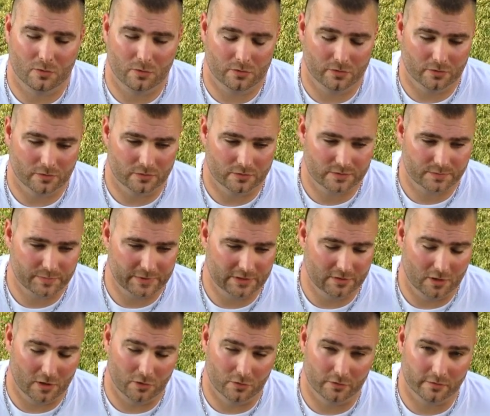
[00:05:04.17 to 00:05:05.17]
or speed
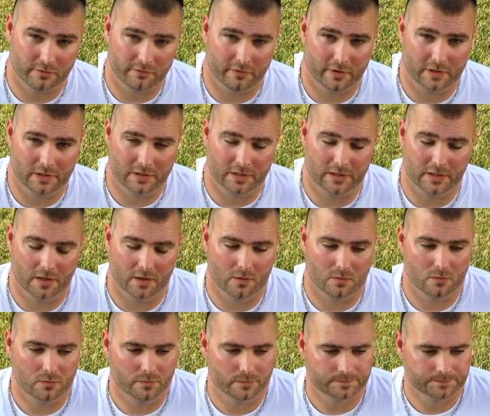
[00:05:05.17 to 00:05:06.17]
loader ready to
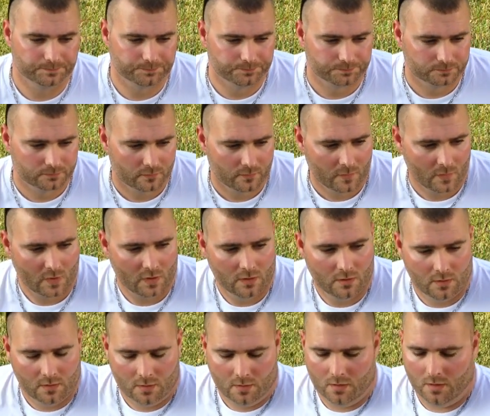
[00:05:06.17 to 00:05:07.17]
go.
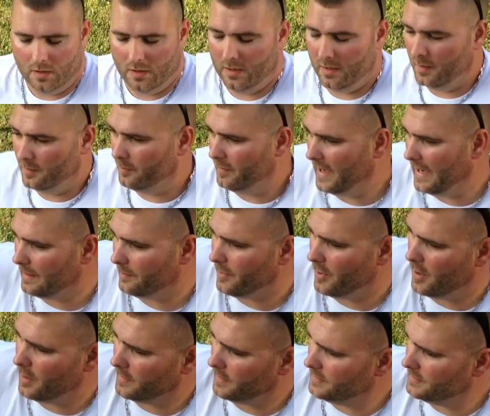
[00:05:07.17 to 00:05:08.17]
Uh, back
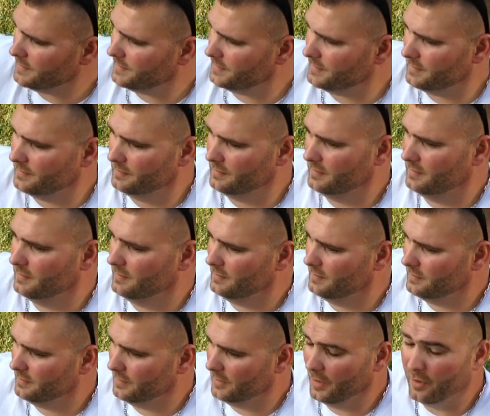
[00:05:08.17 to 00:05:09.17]
pockets,
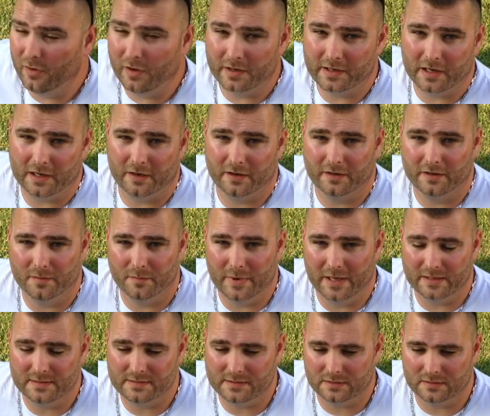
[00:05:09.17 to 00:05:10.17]
you know, I carry the
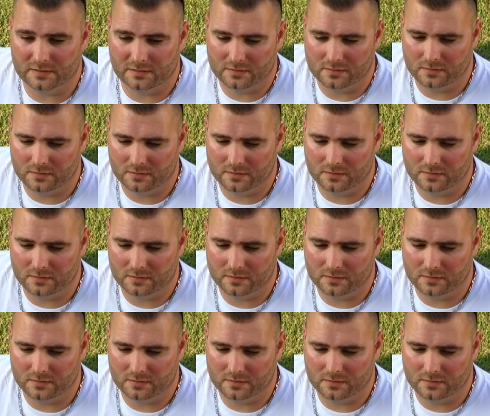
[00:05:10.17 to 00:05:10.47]
basic,